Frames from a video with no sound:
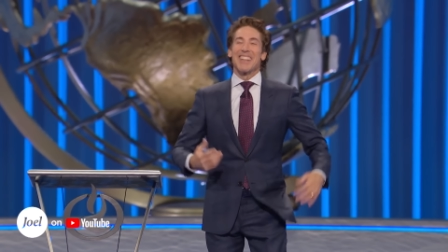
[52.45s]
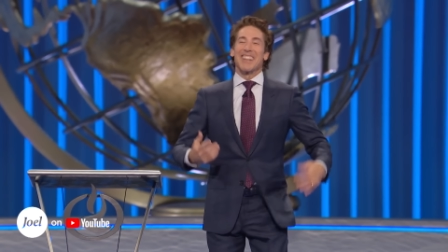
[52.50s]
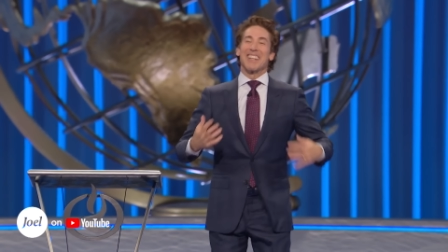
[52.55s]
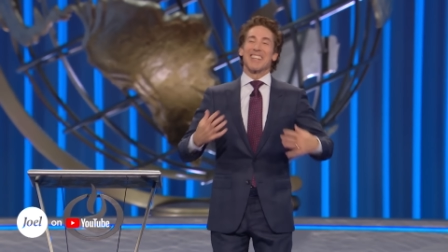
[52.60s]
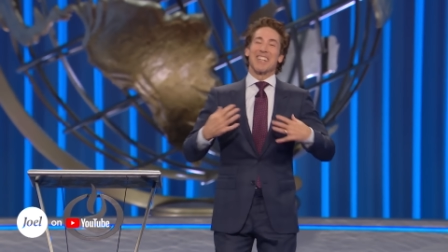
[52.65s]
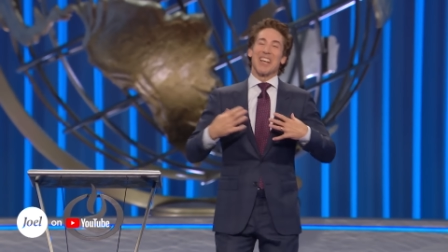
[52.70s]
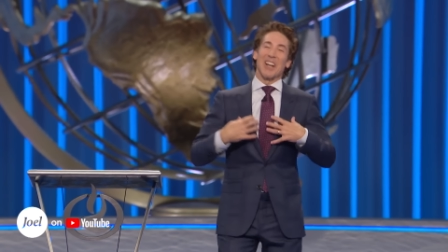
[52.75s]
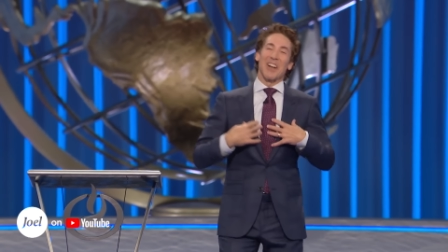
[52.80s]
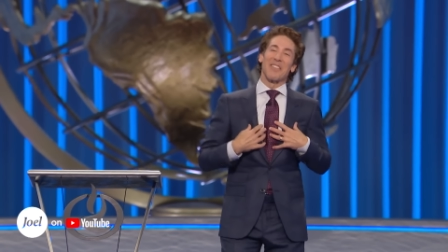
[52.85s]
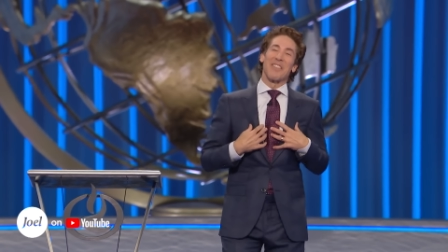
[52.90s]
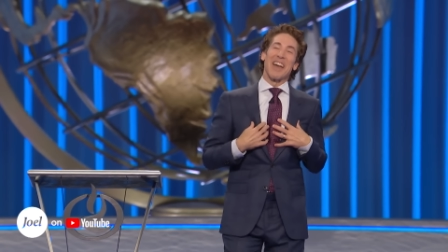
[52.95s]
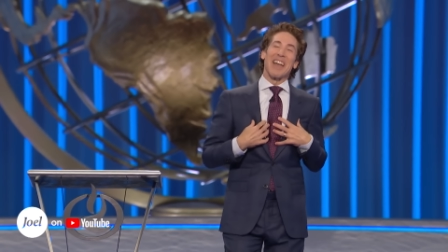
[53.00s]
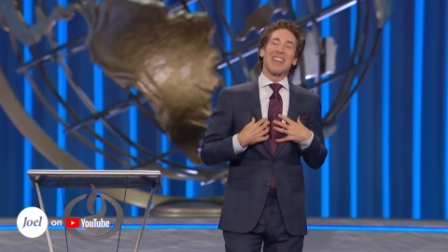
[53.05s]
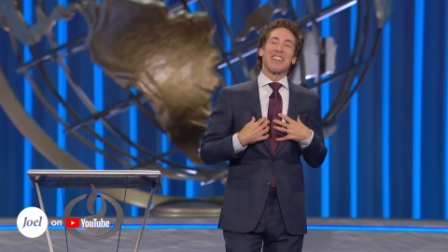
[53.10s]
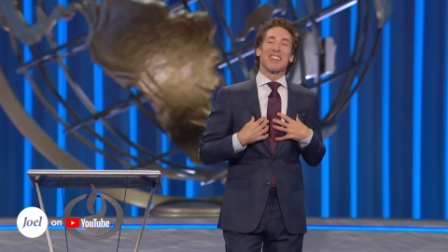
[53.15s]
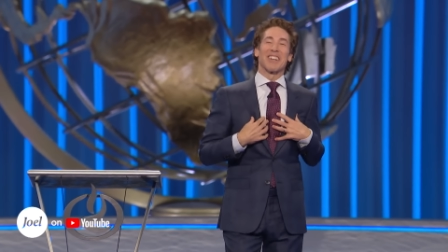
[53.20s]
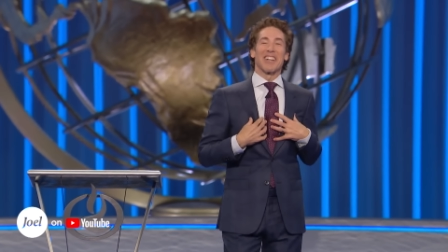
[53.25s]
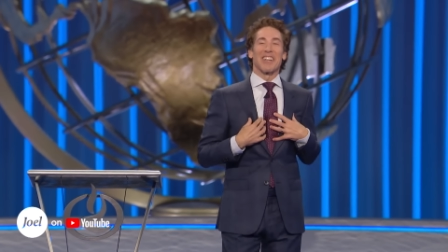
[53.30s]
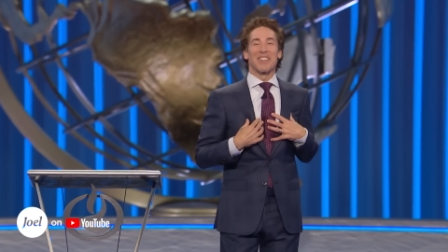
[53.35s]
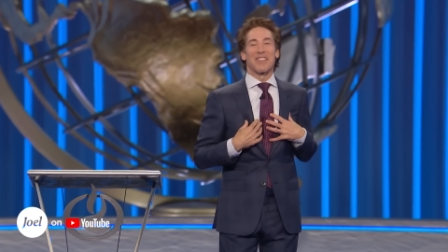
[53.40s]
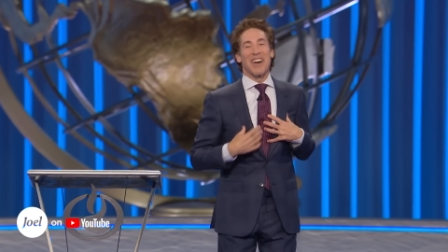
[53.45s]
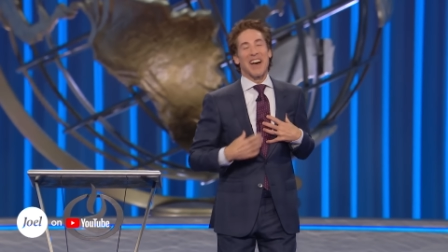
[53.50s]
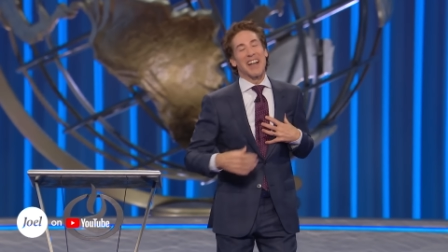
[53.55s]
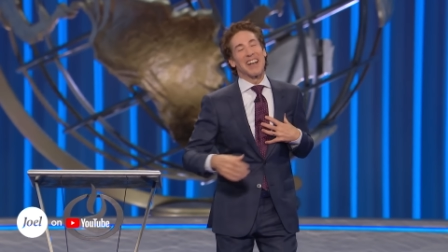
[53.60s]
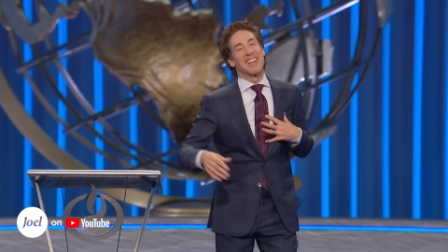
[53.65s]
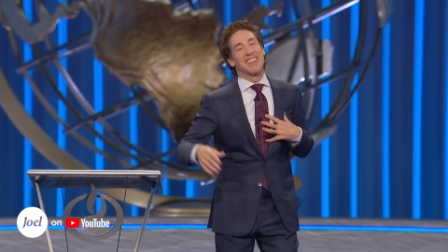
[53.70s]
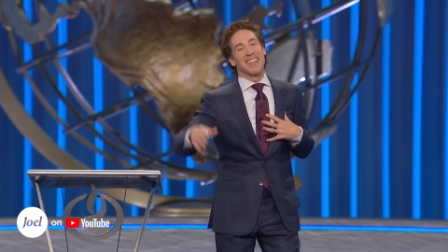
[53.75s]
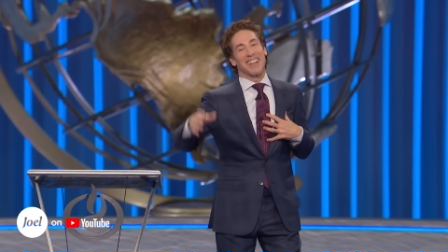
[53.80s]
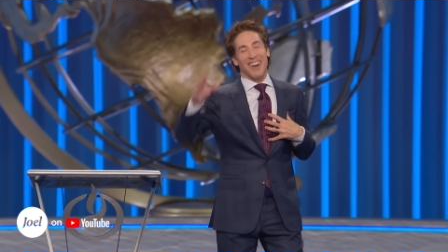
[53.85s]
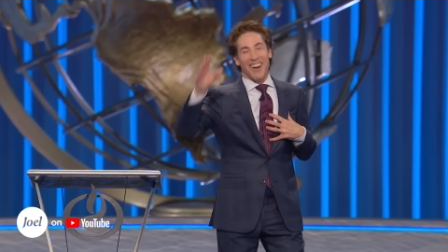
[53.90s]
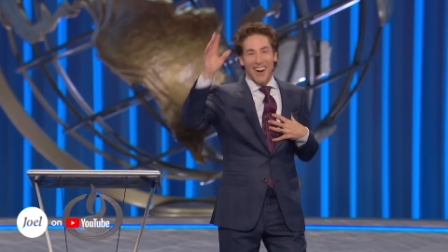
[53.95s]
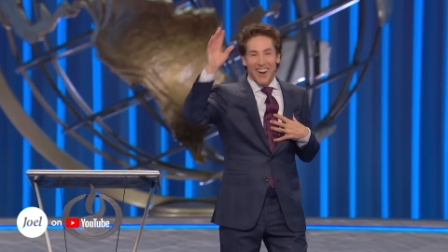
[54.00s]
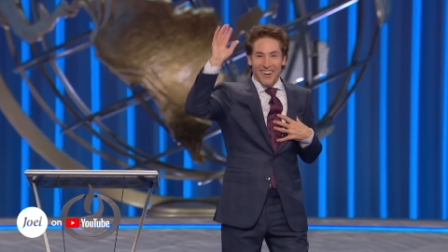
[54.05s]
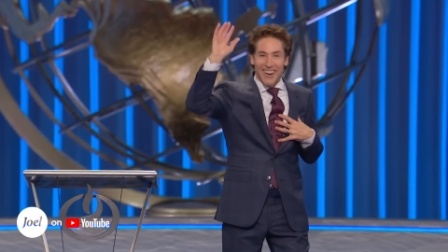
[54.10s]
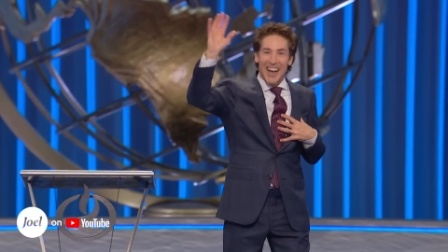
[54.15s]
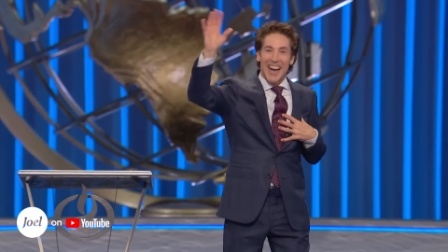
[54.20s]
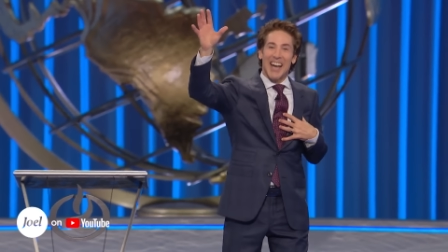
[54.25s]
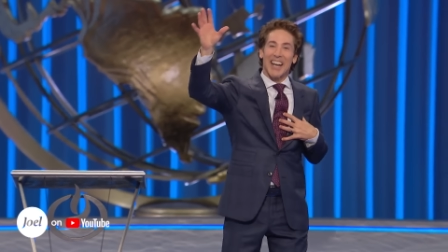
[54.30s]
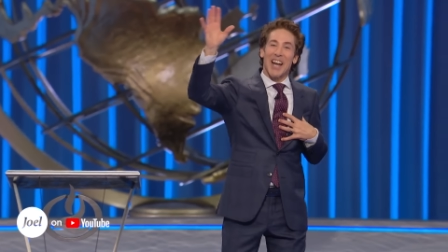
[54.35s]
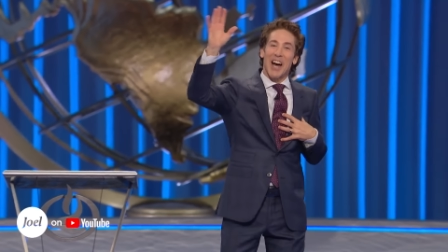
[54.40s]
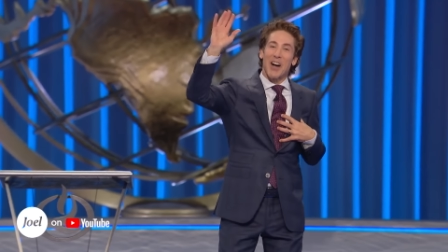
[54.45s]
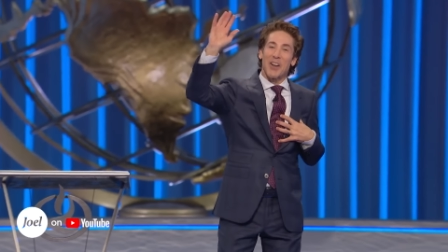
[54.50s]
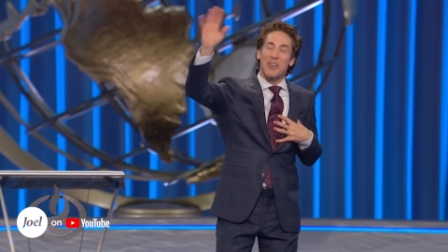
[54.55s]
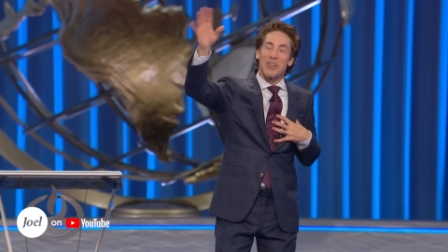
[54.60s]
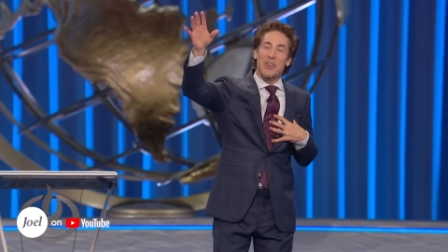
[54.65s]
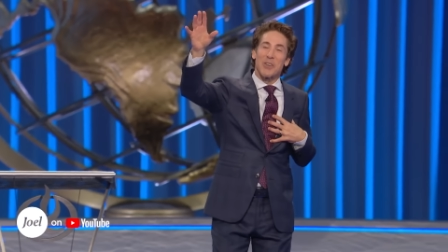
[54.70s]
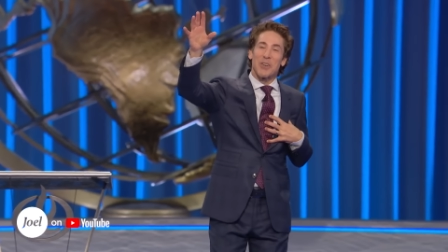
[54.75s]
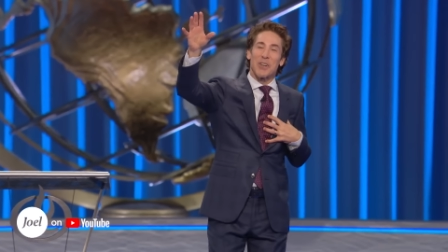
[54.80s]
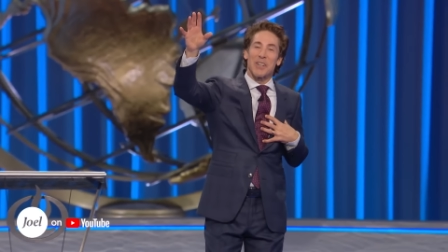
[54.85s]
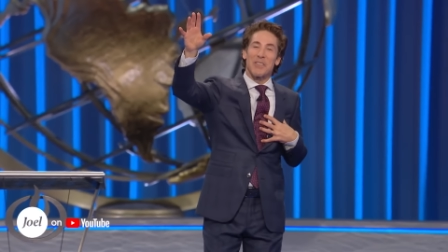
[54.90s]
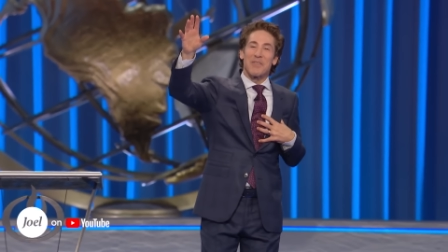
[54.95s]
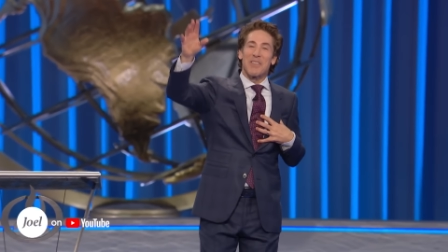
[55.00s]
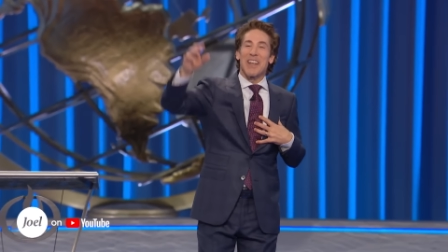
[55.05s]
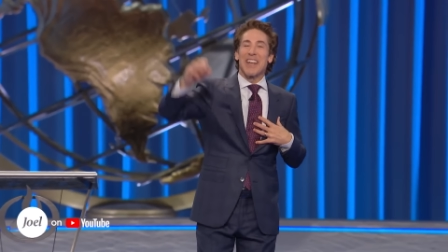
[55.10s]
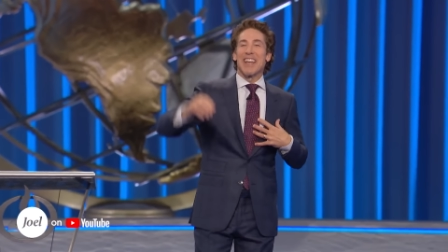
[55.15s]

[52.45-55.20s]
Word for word: The televangelist finally said, "All right, I'll do it."